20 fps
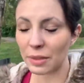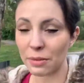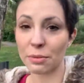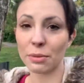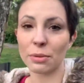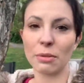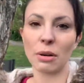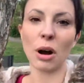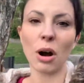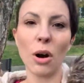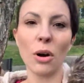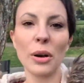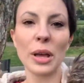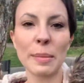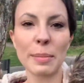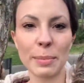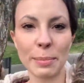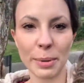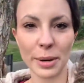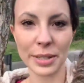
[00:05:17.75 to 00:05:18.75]
through a whole
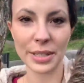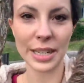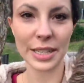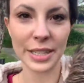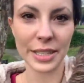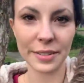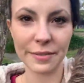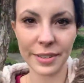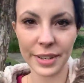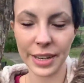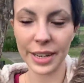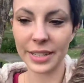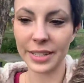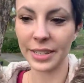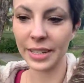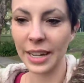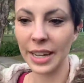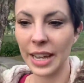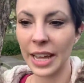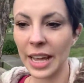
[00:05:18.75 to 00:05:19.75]
heap of processes
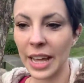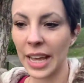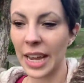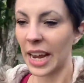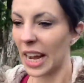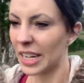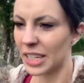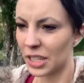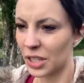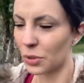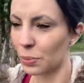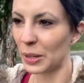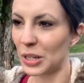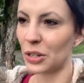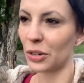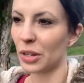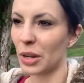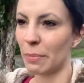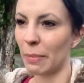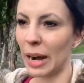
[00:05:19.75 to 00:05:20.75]
first. You can't just switch
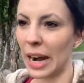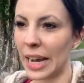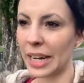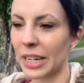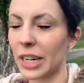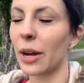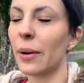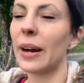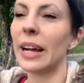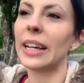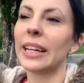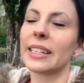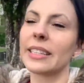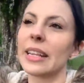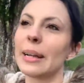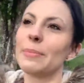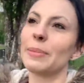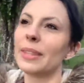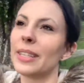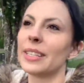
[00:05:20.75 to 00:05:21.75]
on your mind and go, I
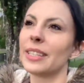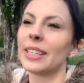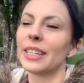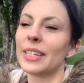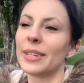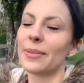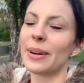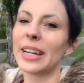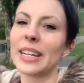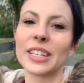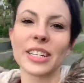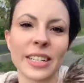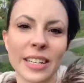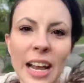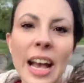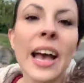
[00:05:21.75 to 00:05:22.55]
accept this situation.